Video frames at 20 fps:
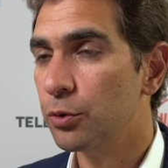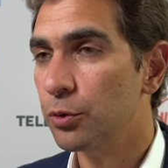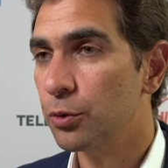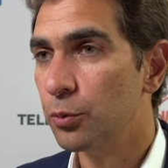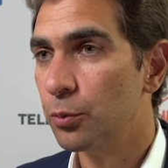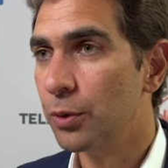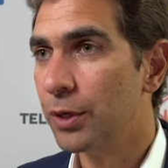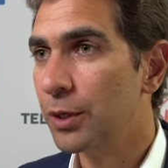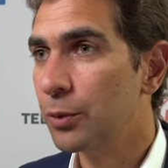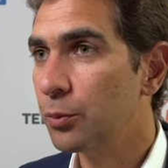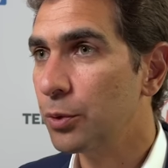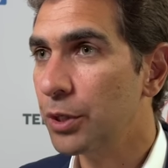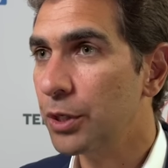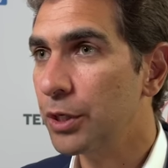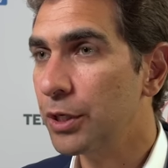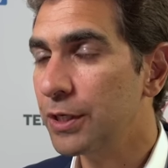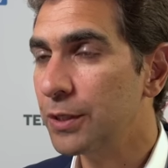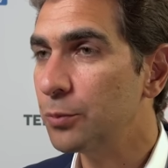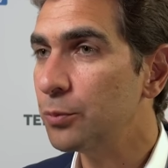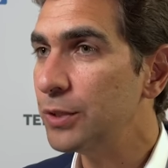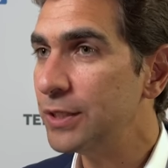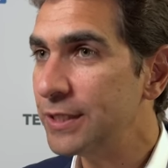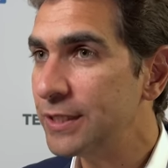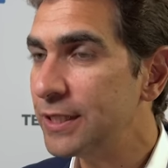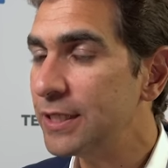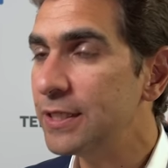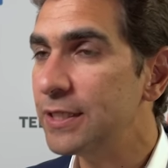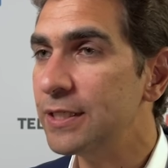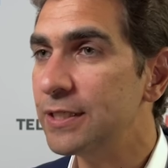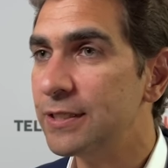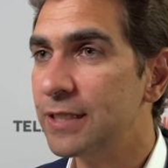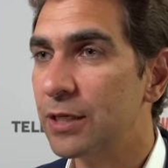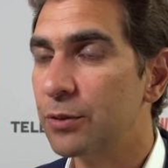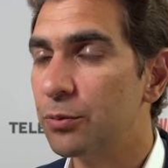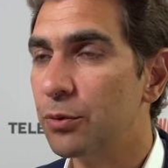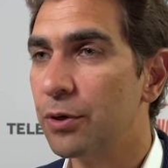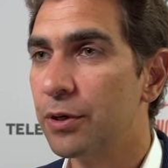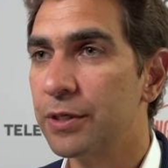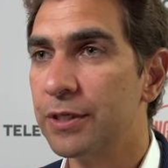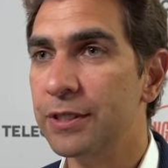the way we, we see this
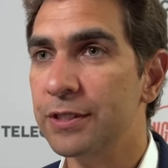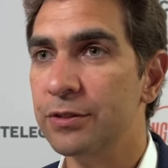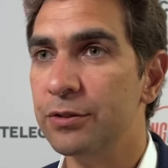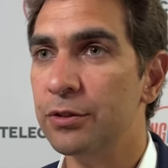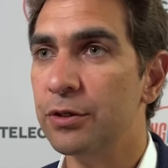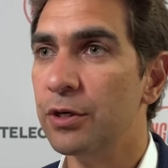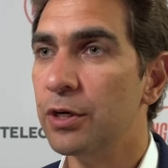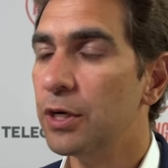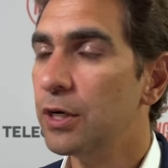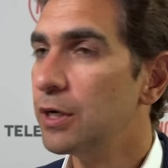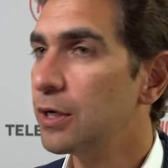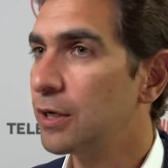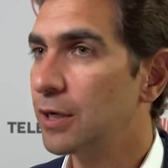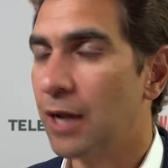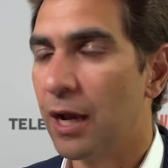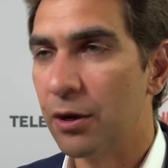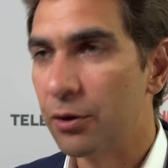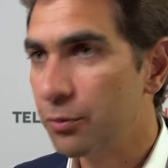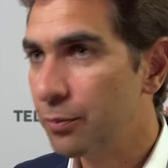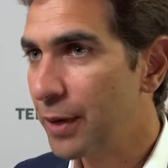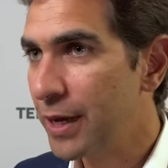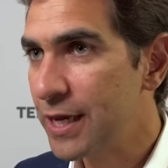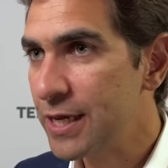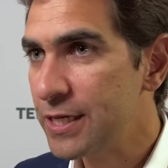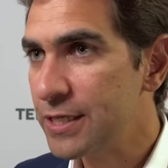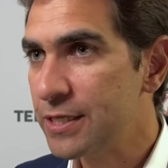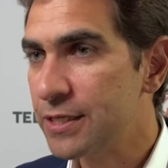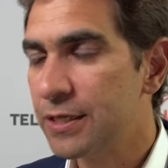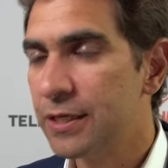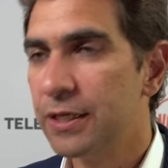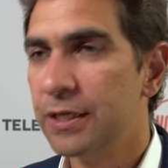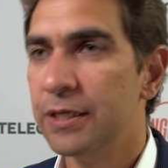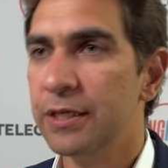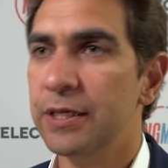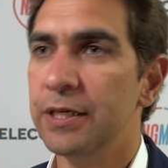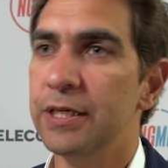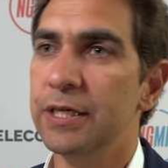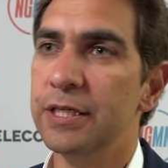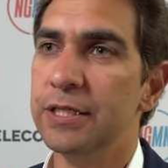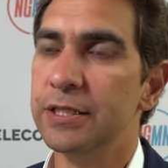network is a uh, cloud-based,
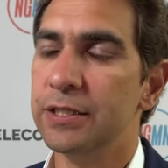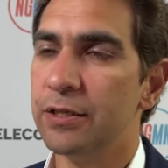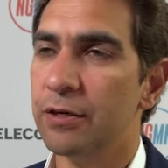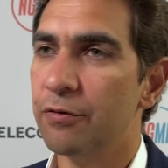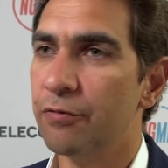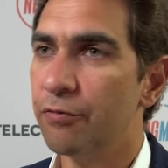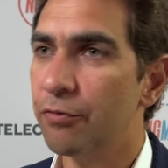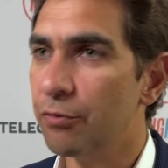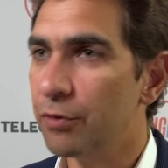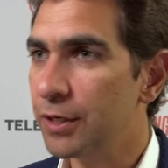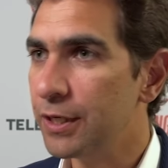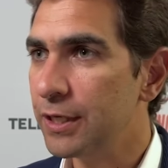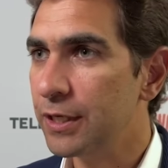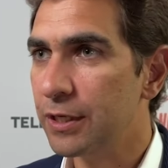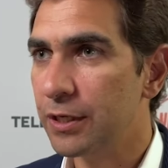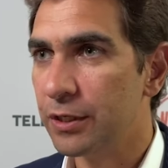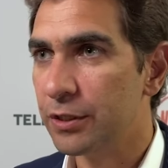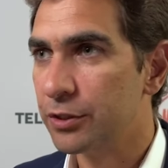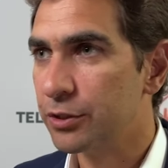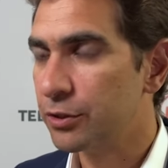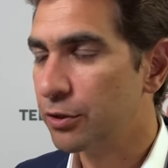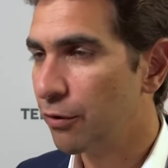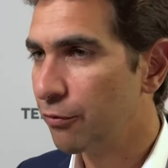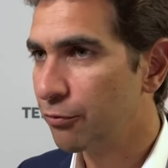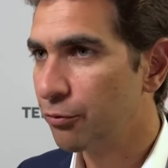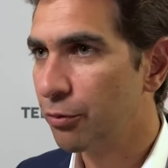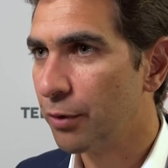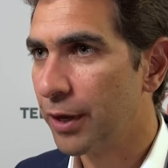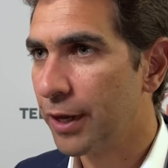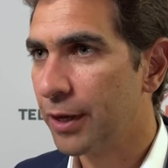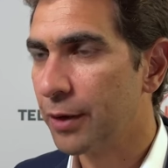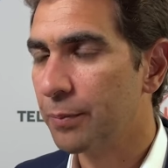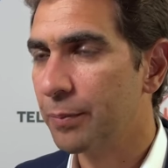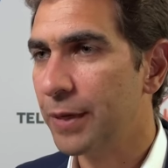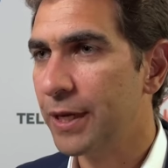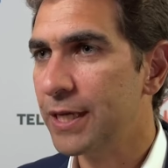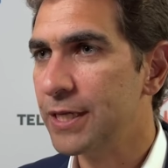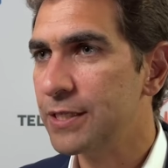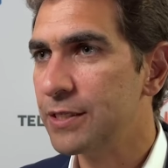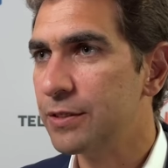is a uh, fully uh,
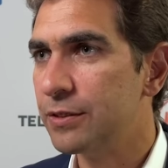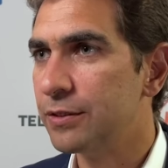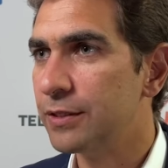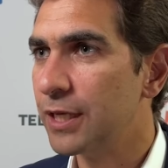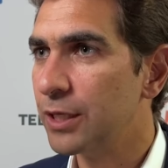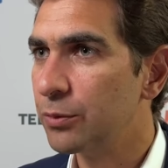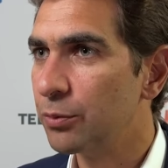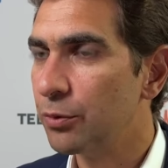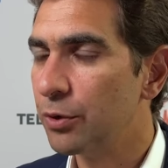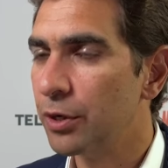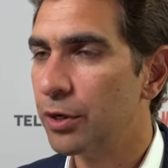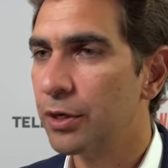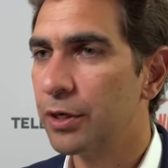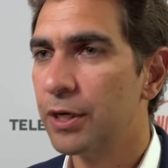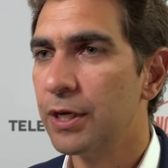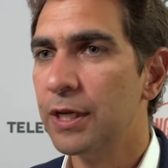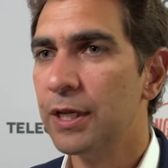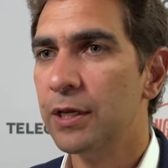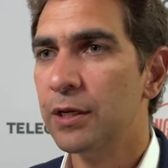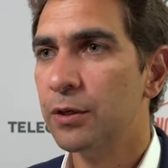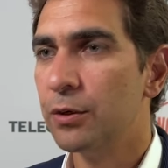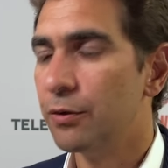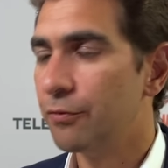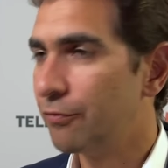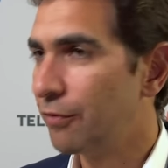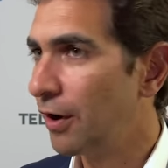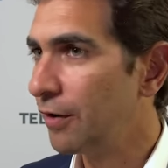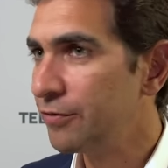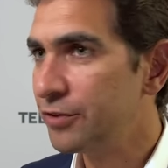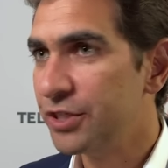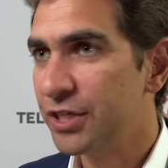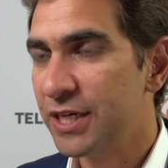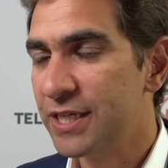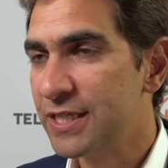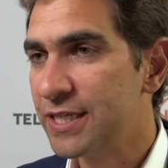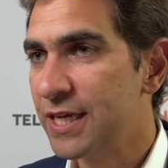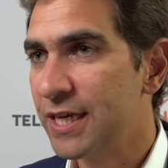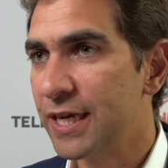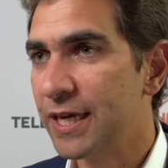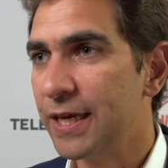software-based network, 5G
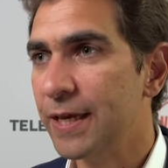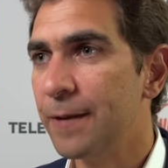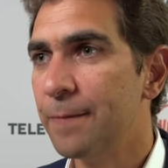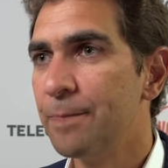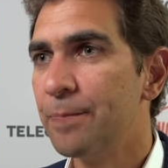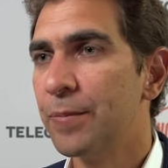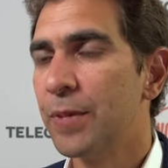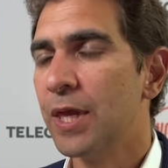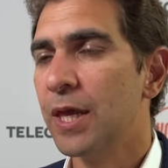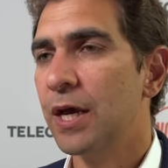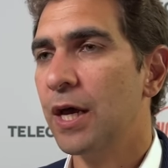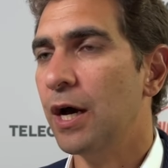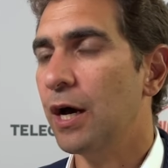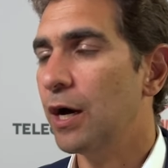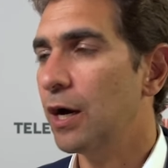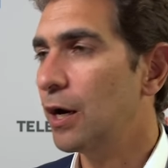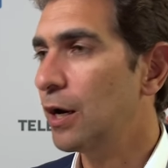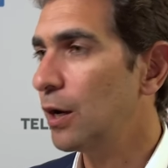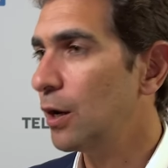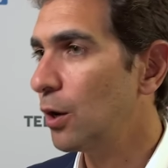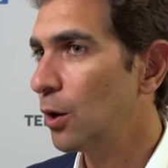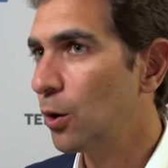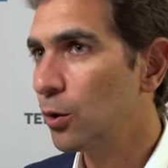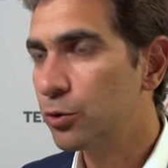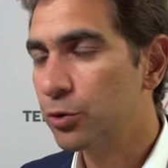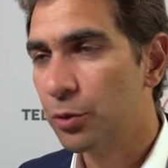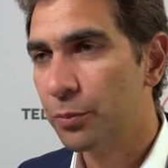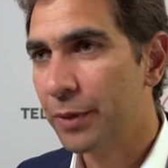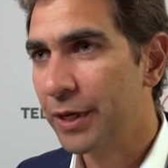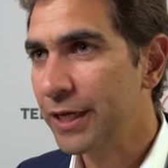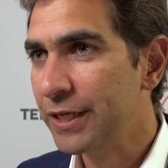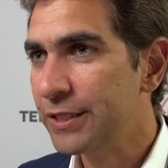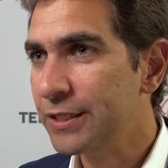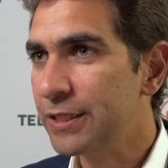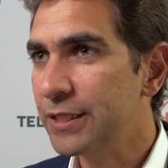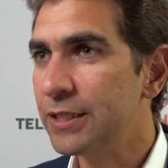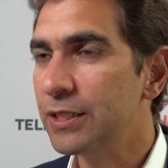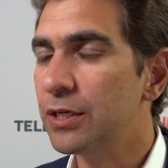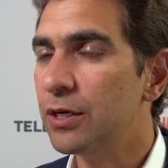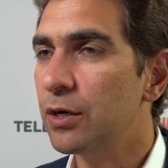SA, uh,
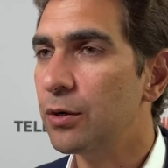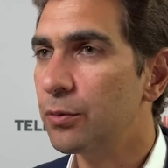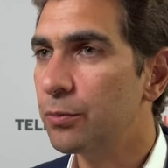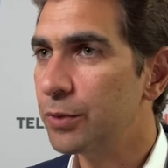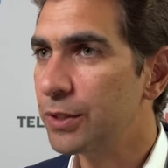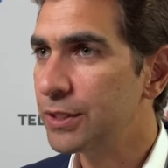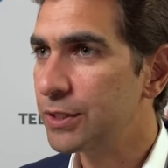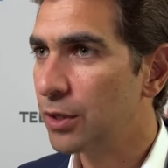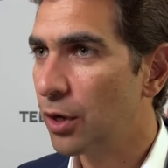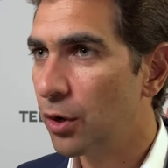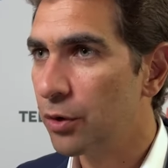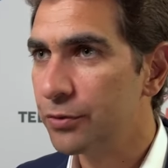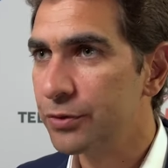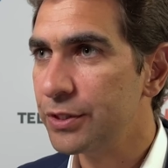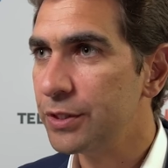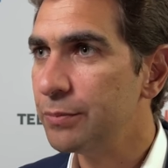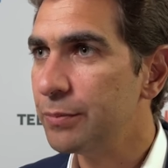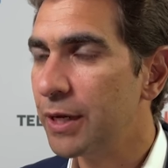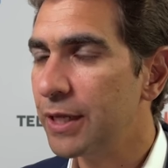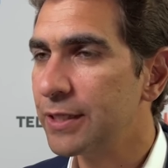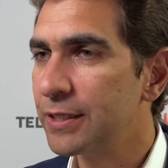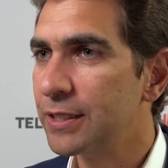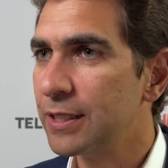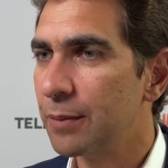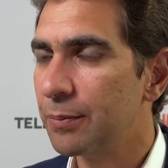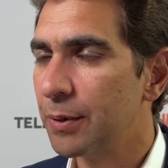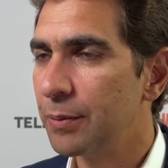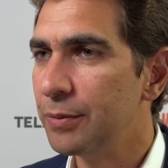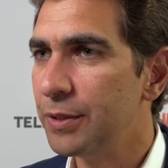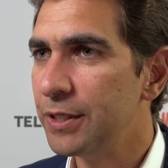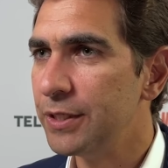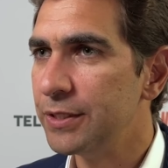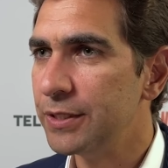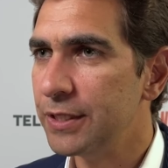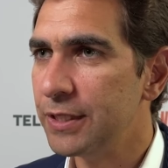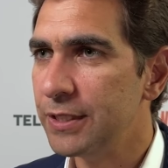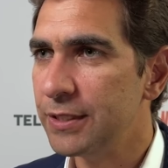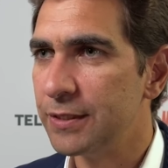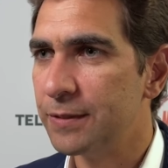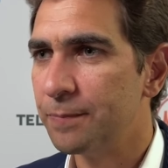automated with on-demand
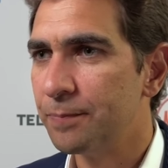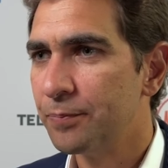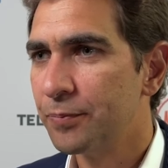capabilities.